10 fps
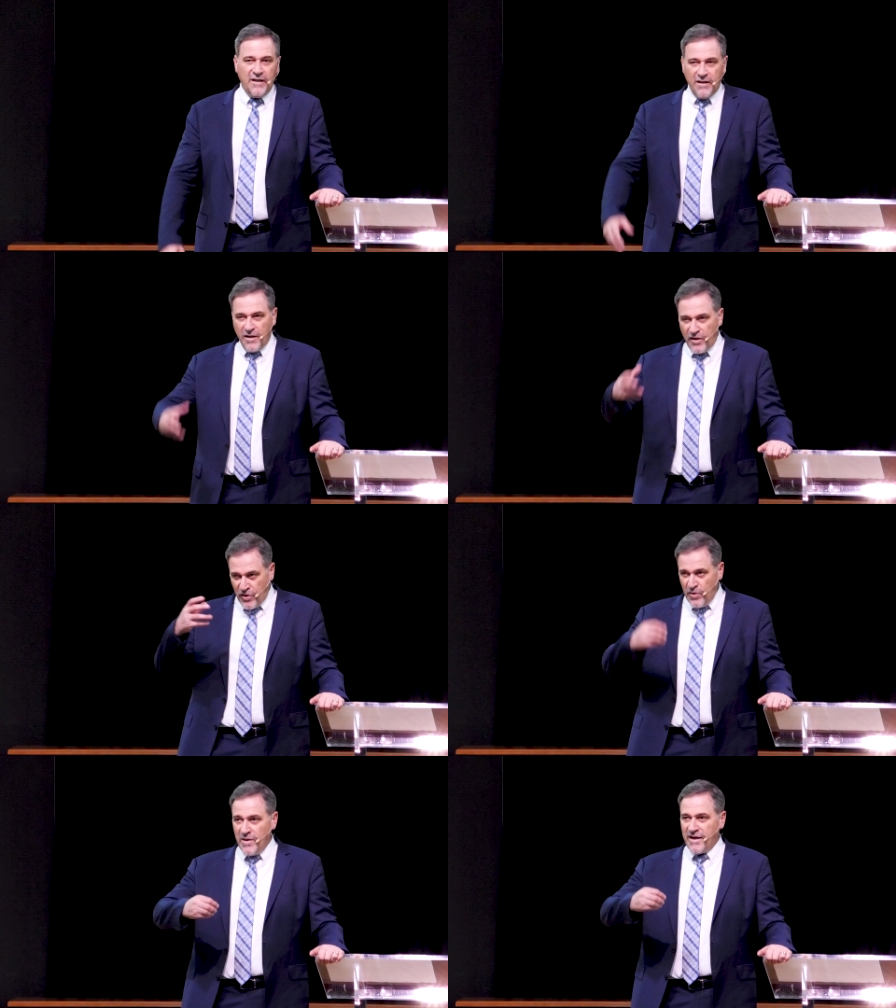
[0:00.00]

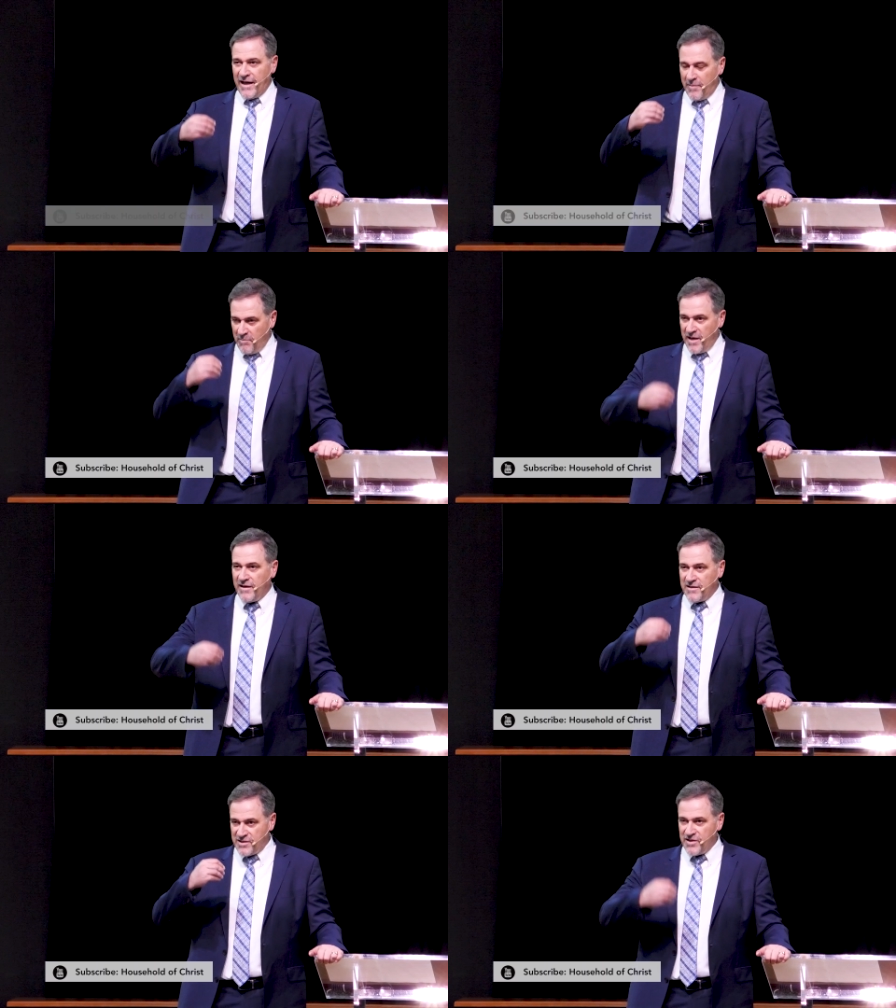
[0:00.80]
You can
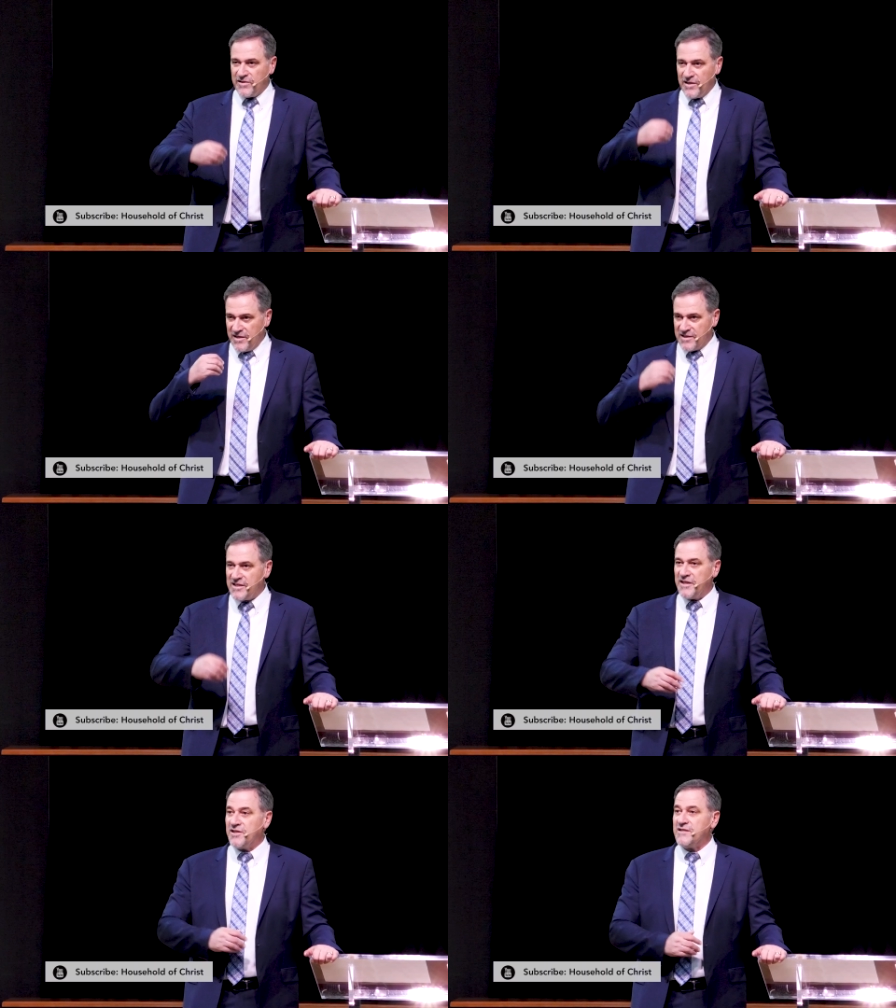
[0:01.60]
make certain
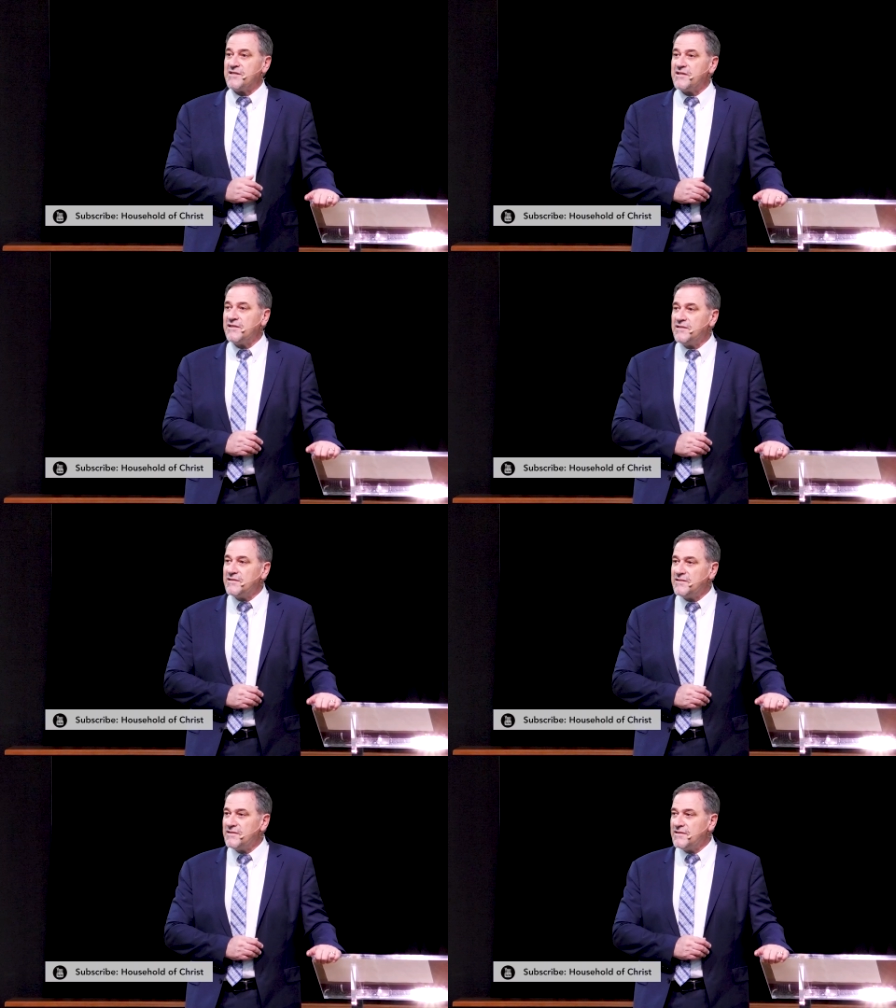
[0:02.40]
decisions.
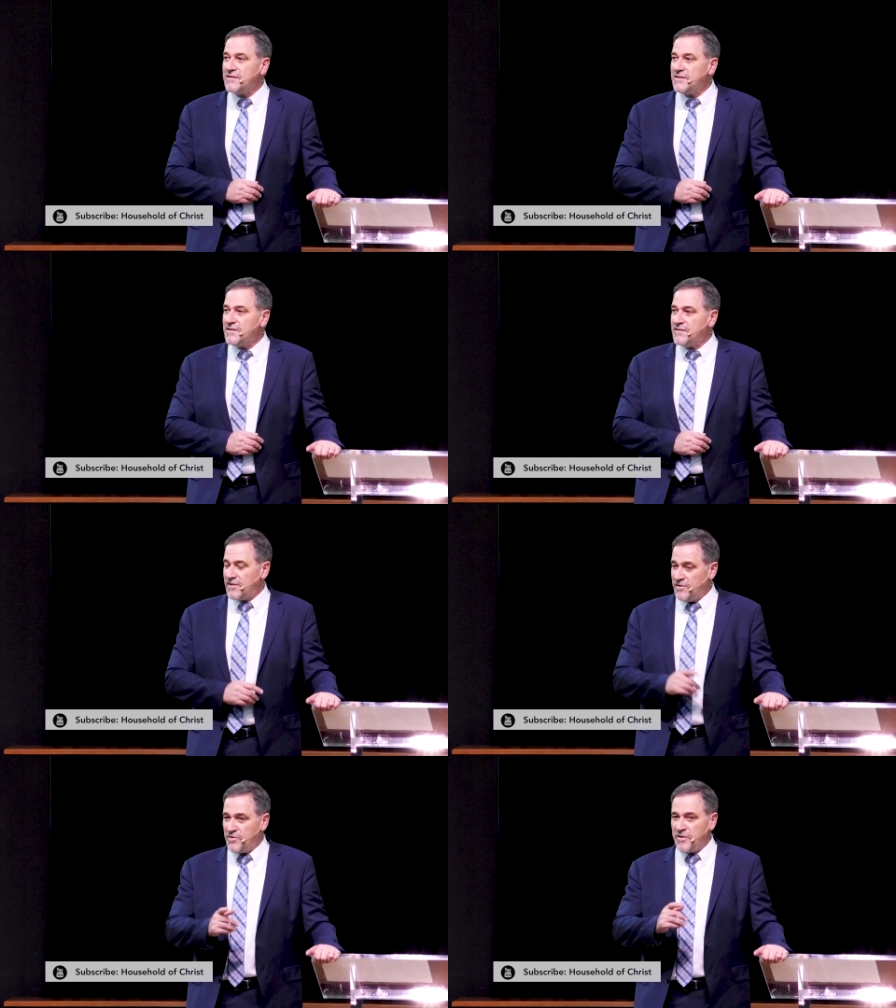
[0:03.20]

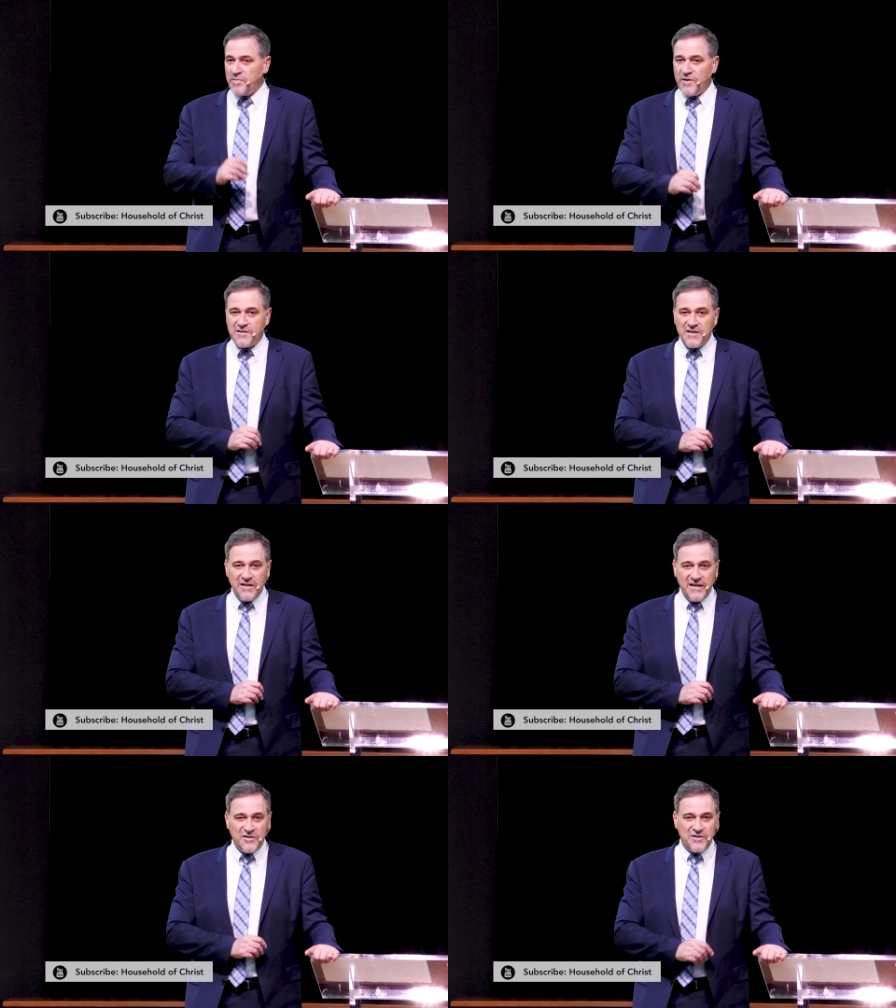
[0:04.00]
Turn to the person
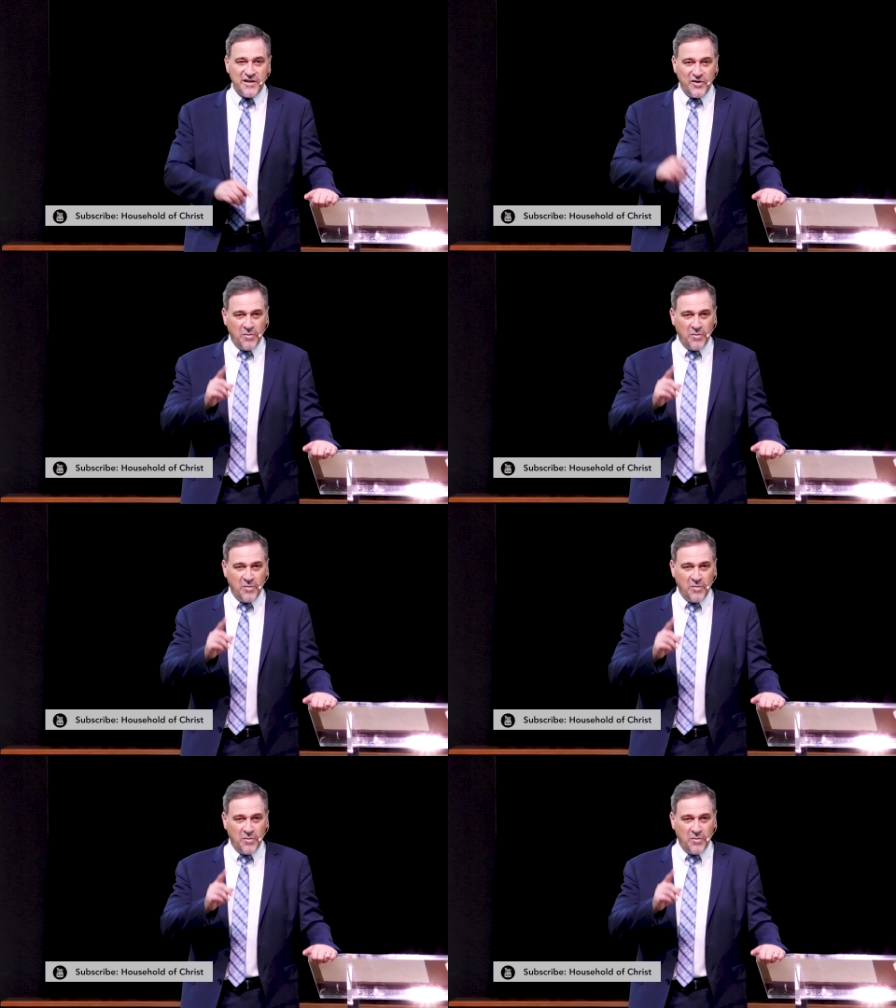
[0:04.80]
next to you say, Your